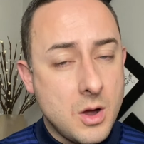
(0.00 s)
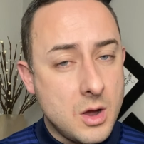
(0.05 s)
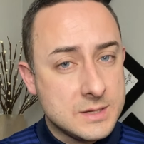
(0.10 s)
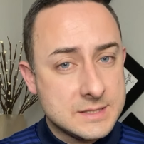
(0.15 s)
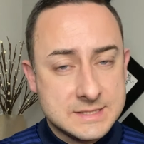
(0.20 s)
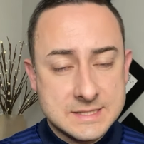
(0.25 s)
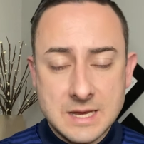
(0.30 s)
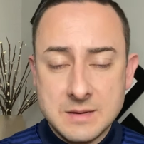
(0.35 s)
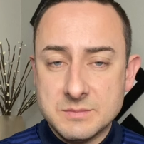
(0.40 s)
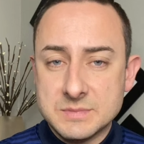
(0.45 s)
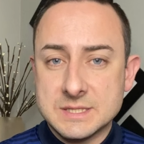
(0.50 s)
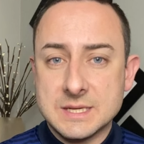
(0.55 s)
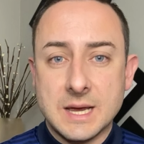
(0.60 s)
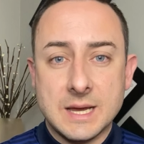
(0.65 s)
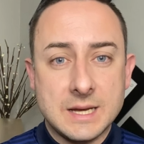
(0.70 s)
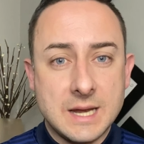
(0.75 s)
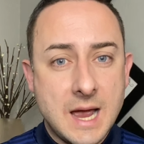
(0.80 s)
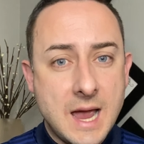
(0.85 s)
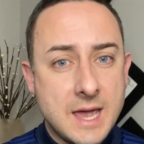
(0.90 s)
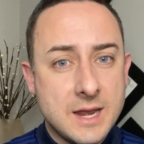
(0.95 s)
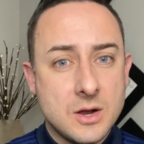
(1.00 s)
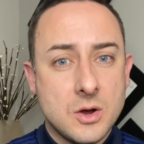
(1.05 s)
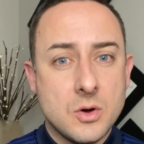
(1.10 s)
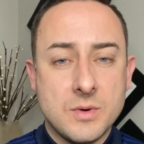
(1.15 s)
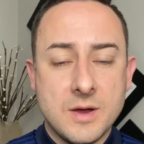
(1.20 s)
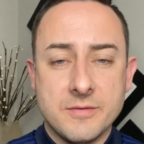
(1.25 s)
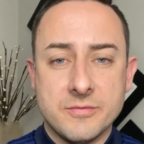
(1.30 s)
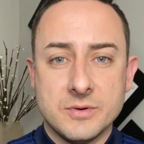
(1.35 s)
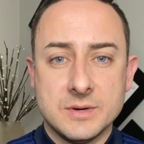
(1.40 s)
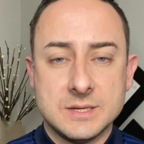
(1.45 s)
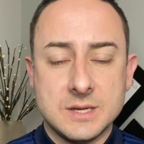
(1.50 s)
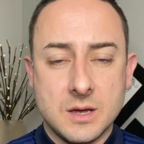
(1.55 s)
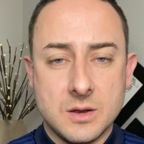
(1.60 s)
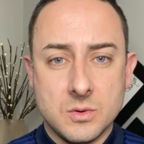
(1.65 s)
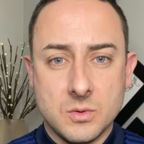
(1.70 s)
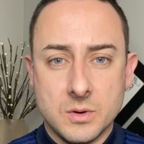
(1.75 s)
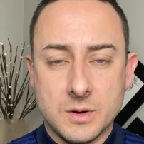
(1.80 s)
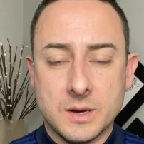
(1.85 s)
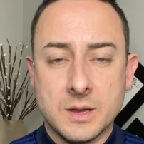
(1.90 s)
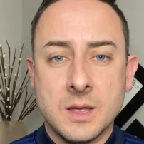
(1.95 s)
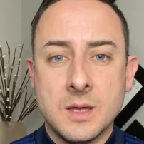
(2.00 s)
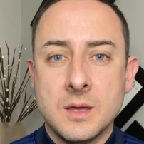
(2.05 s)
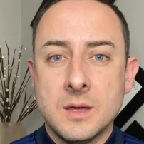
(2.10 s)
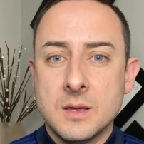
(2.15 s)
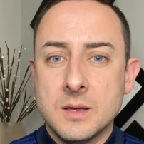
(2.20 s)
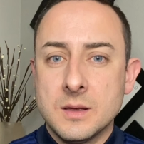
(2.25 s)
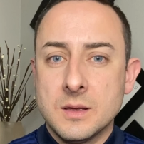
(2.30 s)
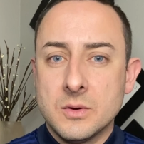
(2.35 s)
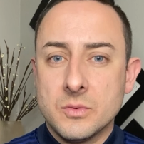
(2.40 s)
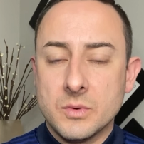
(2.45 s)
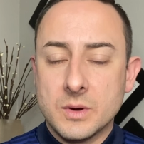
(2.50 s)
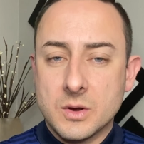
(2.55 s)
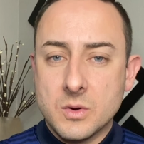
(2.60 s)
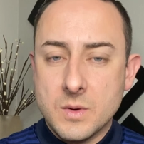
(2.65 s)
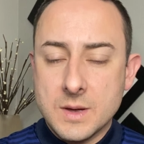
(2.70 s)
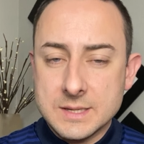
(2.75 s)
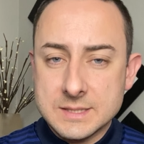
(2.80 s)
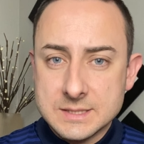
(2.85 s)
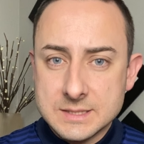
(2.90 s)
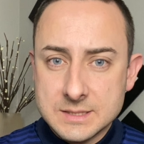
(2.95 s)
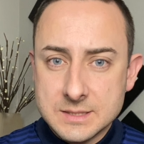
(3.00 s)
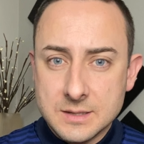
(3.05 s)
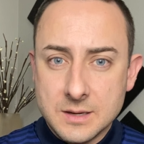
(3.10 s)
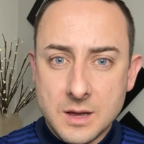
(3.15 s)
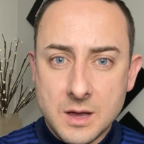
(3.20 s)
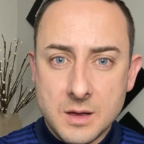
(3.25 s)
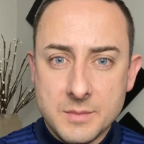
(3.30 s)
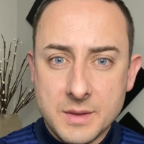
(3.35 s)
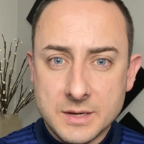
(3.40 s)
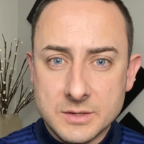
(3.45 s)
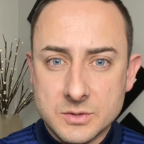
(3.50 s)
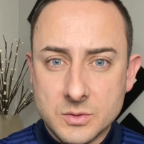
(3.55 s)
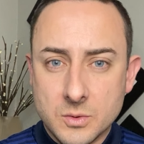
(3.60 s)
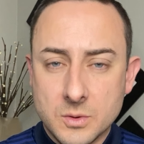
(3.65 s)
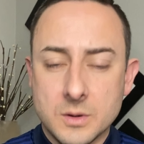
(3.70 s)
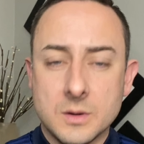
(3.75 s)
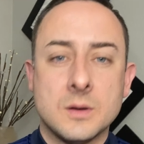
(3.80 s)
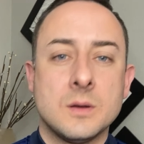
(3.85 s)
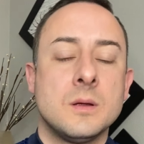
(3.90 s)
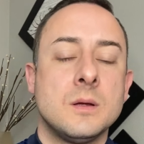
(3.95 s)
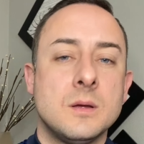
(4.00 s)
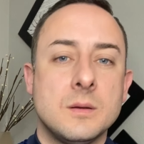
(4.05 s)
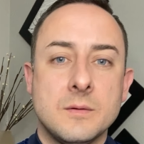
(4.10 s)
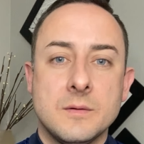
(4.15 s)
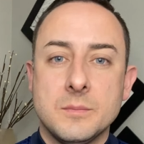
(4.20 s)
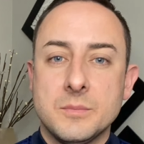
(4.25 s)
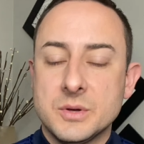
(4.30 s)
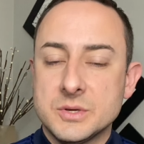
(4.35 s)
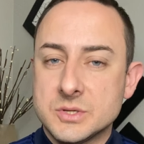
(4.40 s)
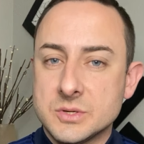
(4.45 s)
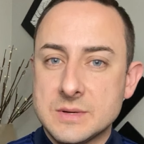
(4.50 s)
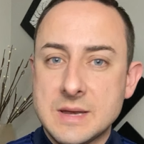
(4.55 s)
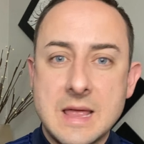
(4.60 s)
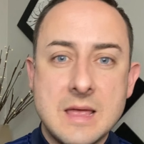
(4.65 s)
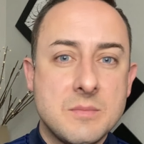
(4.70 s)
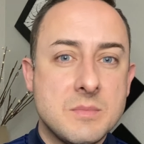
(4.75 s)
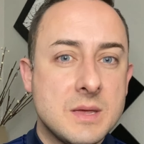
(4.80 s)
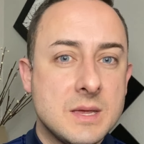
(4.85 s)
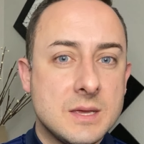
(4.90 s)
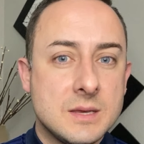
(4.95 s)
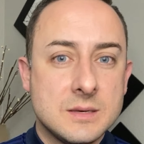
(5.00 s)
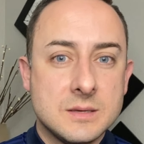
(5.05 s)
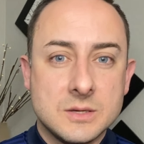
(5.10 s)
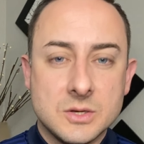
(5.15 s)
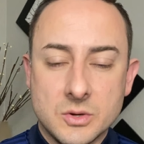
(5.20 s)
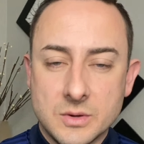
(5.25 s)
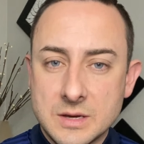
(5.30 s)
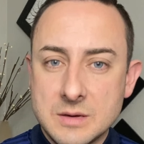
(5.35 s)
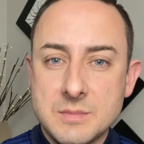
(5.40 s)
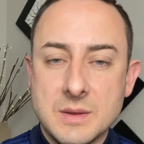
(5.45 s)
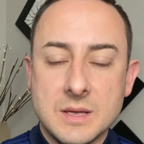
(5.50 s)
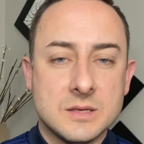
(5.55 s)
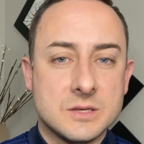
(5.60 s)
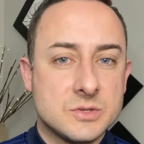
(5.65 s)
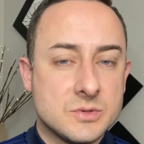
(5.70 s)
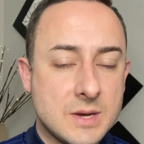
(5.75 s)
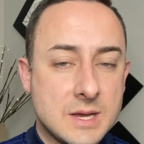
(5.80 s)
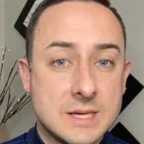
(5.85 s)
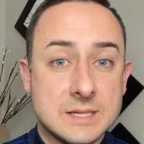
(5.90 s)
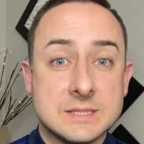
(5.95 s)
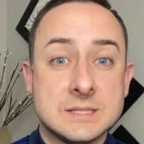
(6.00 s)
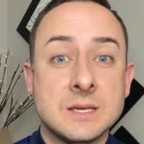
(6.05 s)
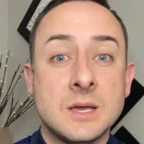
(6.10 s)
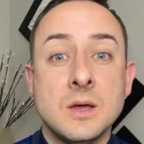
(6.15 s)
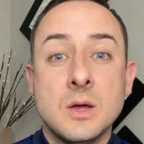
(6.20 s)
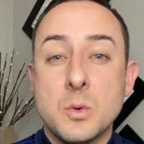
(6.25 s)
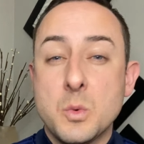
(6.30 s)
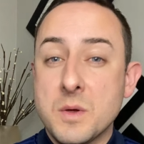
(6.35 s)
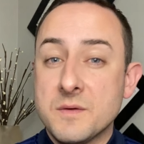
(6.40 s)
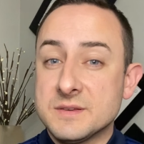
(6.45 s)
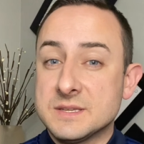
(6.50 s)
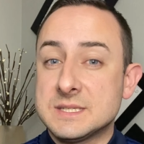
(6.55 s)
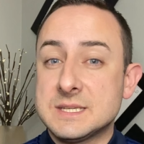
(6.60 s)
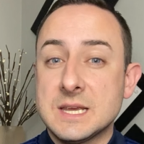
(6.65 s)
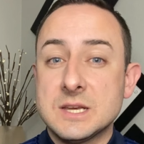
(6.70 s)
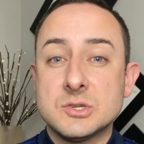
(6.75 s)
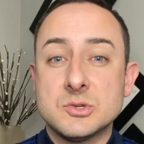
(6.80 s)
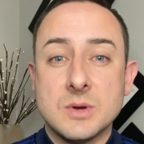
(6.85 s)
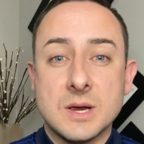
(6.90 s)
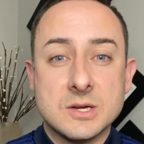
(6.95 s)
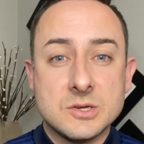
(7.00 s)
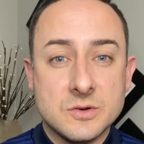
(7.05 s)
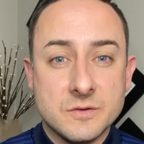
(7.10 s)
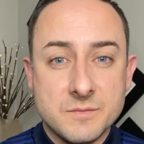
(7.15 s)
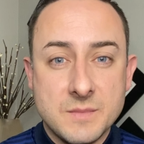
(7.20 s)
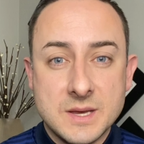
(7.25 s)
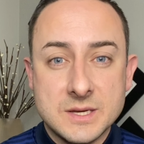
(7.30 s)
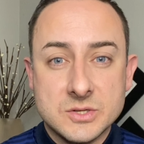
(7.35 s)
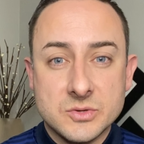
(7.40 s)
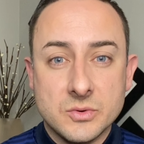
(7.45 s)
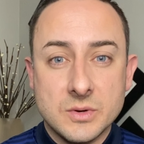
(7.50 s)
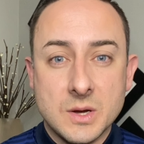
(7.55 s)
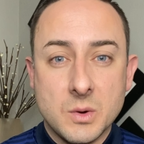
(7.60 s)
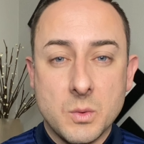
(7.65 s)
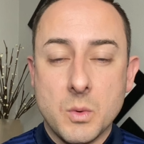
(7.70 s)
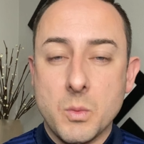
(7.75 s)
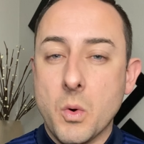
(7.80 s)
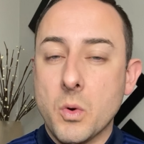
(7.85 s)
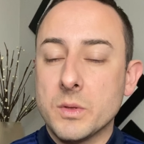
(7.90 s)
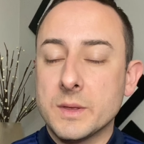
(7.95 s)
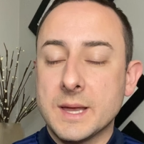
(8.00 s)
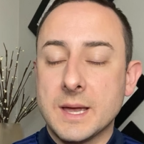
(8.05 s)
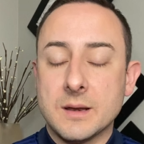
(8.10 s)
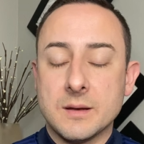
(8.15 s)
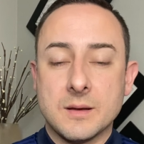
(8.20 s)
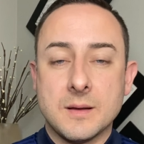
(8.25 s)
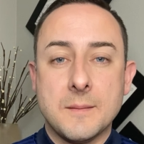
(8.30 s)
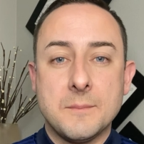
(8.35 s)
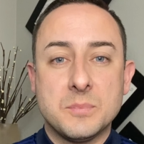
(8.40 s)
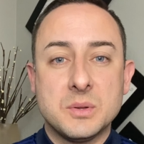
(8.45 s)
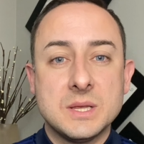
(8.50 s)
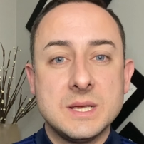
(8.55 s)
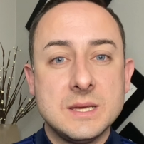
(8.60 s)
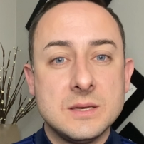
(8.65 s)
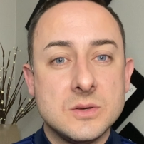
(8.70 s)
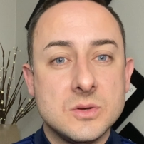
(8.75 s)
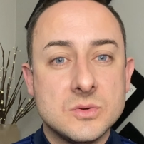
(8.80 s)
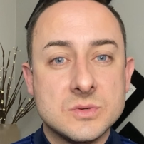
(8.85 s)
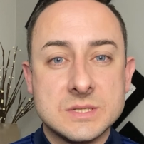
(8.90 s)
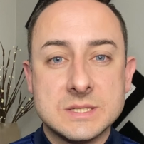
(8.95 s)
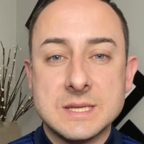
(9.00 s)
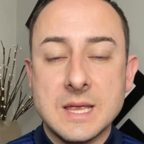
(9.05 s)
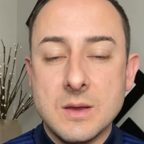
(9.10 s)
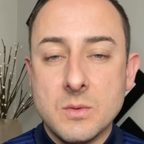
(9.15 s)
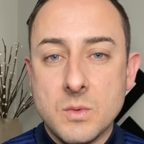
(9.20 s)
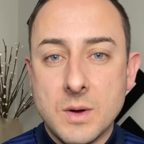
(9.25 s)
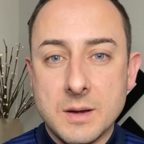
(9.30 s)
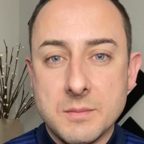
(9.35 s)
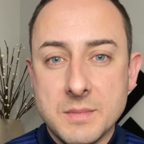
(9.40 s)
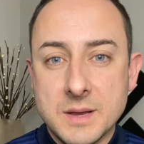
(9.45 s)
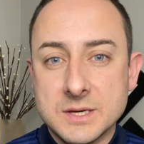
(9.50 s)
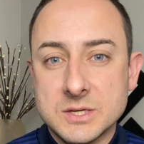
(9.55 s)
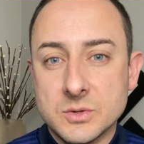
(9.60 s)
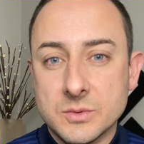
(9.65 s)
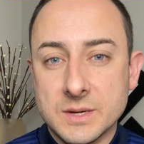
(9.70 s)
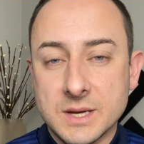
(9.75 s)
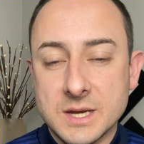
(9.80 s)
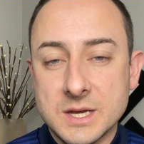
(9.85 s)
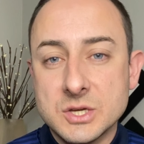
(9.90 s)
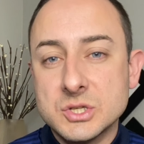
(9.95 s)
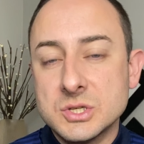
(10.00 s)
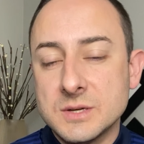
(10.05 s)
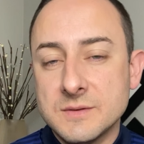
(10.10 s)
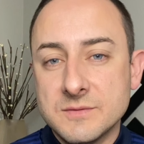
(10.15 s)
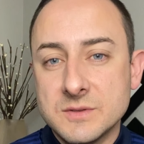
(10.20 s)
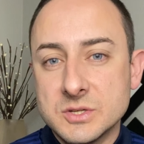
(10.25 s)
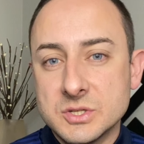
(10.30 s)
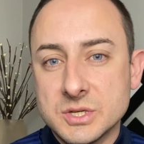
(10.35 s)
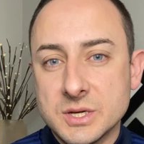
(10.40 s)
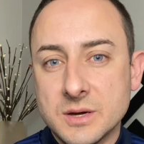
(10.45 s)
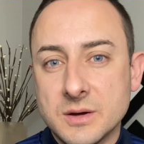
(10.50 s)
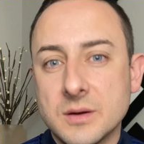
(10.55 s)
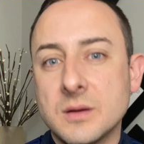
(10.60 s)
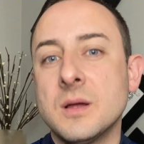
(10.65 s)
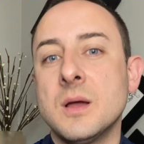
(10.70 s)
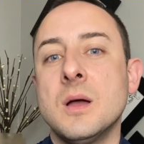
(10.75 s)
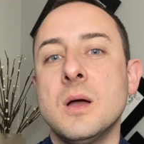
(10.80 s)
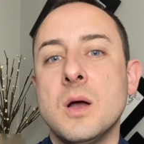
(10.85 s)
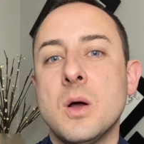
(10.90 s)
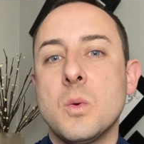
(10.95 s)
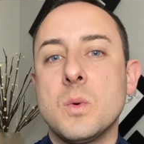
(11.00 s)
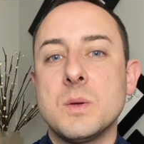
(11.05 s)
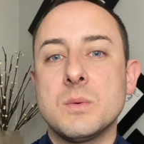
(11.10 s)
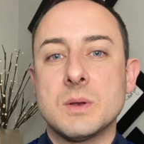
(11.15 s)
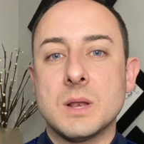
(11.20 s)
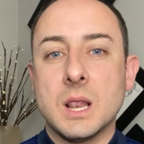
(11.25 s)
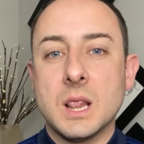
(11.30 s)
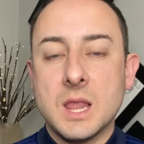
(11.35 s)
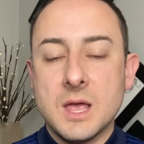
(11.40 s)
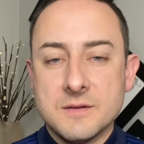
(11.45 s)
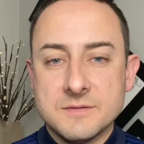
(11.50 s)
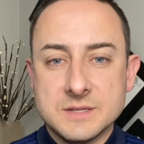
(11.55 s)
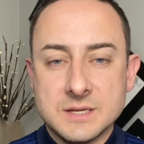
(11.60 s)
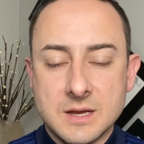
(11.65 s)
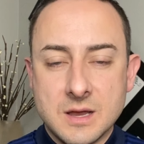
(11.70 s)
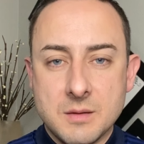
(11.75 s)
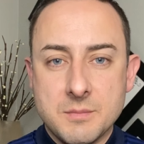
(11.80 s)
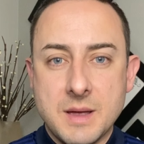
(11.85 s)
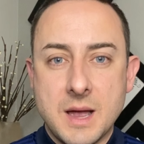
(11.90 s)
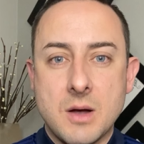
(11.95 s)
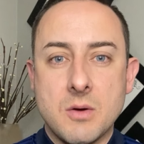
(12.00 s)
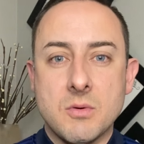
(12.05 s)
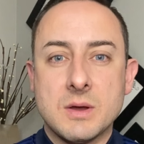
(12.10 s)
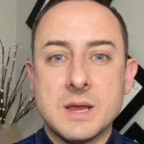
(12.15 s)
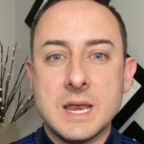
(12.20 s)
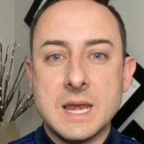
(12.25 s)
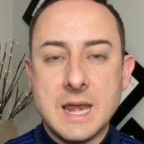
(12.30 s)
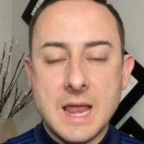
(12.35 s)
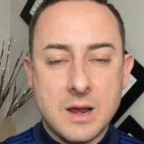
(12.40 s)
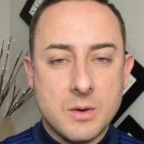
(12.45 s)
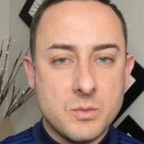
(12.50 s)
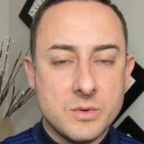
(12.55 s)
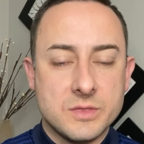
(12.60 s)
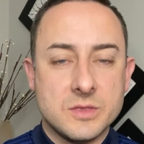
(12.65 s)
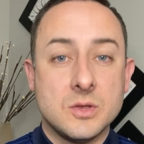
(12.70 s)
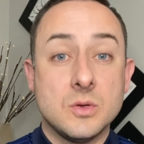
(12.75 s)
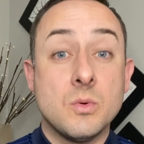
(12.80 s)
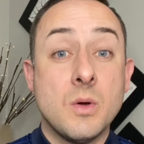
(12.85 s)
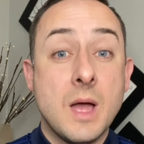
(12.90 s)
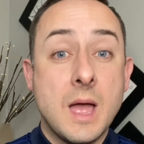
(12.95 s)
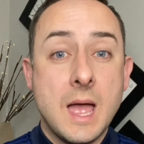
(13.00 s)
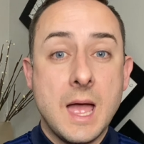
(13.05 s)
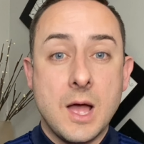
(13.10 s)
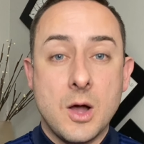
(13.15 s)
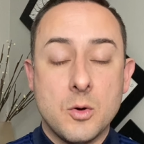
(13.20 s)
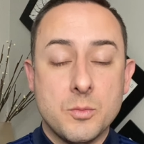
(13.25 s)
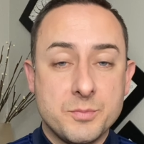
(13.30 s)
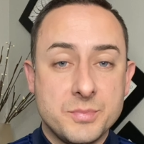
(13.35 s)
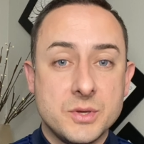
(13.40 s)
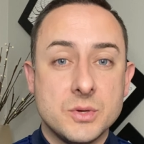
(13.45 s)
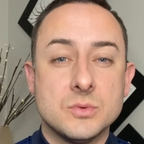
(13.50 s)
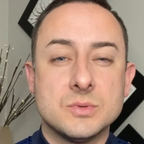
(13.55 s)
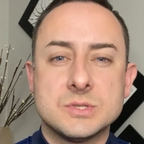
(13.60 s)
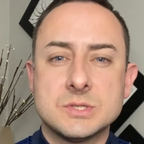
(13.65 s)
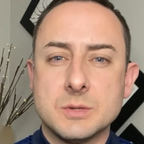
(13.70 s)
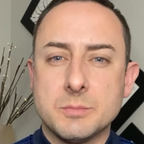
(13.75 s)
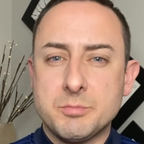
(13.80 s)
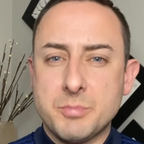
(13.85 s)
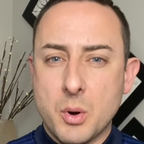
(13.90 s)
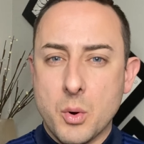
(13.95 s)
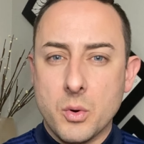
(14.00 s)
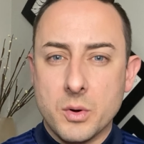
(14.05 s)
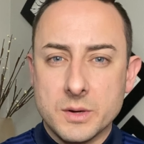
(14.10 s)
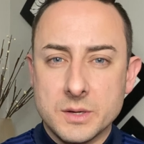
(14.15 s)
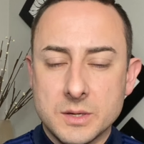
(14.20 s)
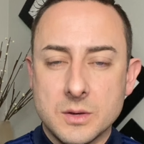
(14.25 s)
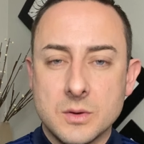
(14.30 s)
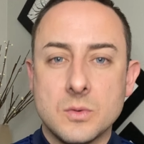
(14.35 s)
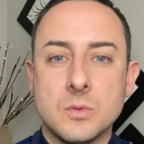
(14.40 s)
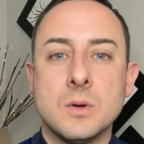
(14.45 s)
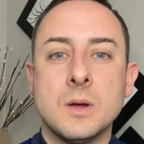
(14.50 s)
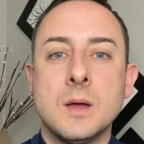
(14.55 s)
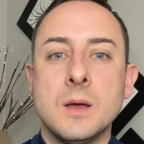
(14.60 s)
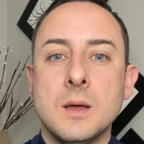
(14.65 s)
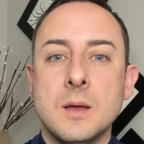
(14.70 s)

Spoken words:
Same site, idahoreferee.org. Request a mentor. Put your name in, your email address. We have a state director of mentoring. We're rolling out a complete new statewide mentoring initiative this year. We would love to come out, connect with you, help you, support you,